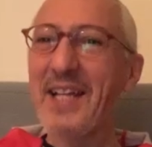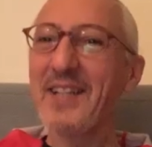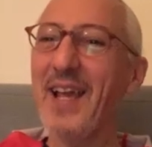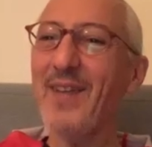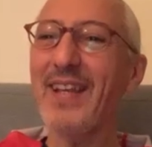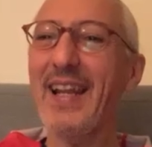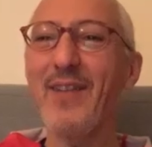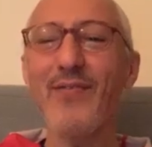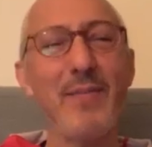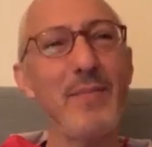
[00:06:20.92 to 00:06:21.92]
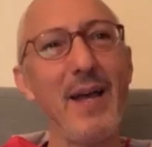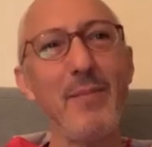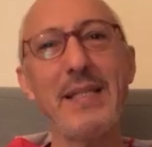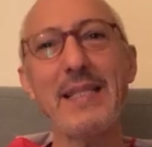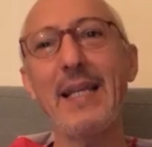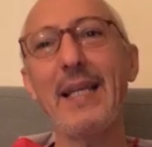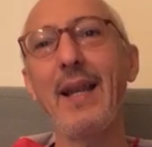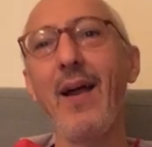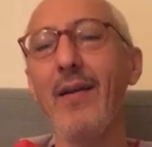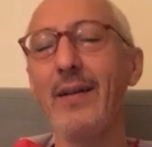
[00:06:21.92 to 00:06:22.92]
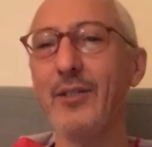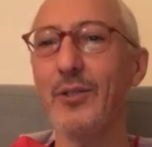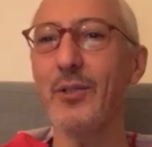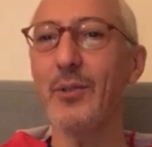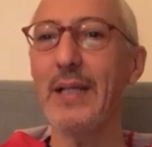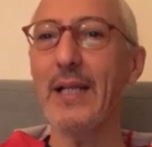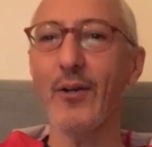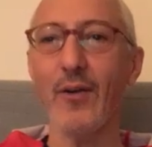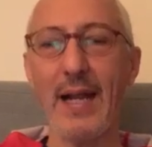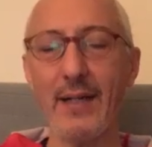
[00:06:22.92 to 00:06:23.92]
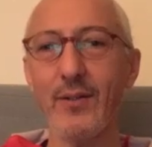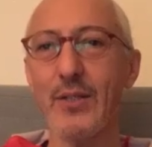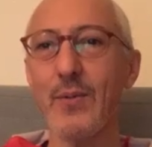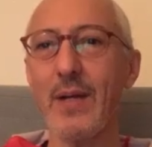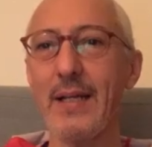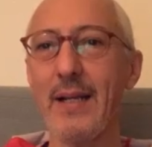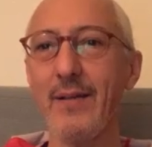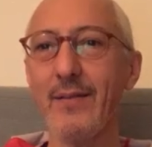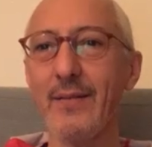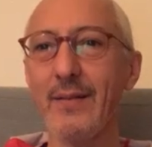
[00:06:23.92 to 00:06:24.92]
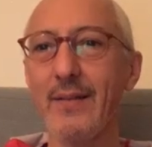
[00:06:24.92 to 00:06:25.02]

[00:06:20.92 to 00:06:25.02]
David, if I'm not mistaken, aren't you doing crackers right now?